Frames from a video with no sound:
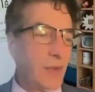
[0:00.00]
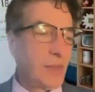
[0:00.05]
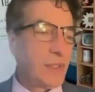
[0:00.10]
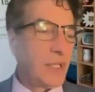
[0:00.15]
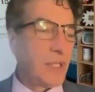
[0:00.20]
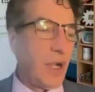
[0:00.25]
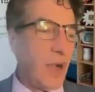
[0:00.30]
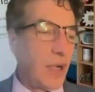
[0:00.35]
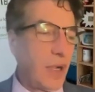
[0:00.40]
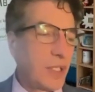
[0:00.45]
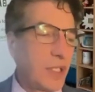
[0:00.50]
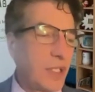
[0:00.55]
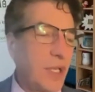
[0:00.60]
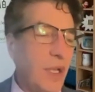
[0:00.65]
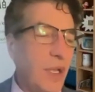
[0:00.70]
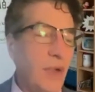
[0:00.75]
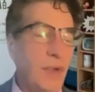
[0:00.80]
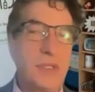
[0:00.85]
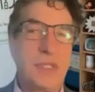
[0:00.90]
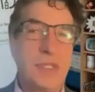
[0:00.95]
talk
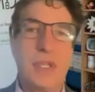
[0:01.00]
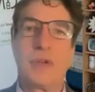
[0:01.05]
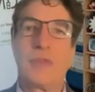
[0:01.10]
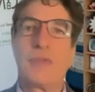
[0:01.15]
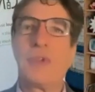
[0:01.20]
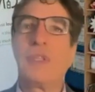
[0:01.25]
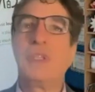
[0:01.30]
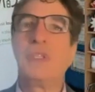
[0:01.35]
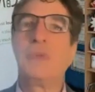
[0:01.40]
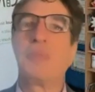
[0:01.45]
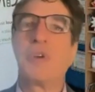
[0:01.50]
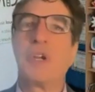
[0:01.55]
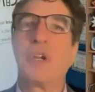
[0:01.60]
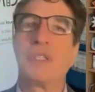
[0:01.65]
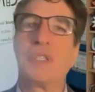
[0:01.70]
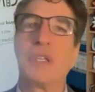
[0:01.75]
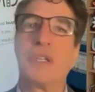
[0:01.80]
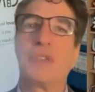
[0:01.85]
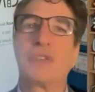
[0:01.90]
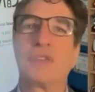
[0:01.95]
shows that are really
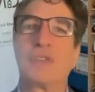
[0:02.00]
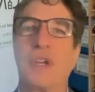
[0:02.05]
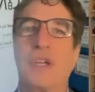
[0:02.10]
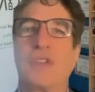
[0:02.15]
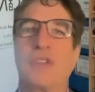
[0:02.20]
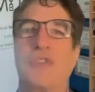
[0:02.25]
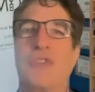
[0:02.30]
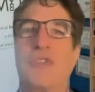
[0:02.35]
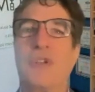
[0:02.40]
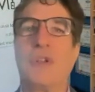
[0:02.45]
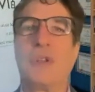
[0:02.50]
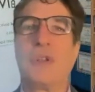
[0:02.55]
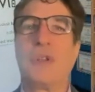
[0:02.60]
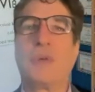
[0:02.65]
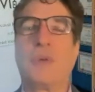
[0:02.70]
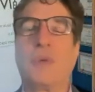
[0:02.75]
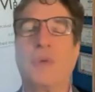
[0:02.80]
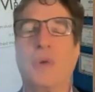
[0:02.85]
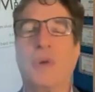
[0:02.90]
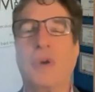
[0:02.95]
depressing and
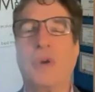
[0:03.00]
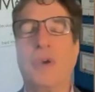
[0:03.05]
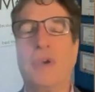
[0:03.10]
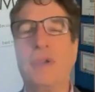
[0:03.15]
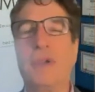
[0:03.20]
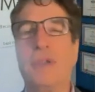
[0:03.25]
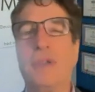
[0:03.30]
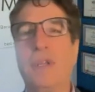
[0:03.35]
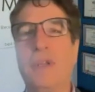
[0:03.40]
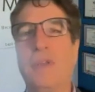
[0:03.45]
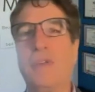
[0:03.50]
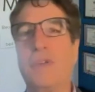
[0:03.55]
stressful, or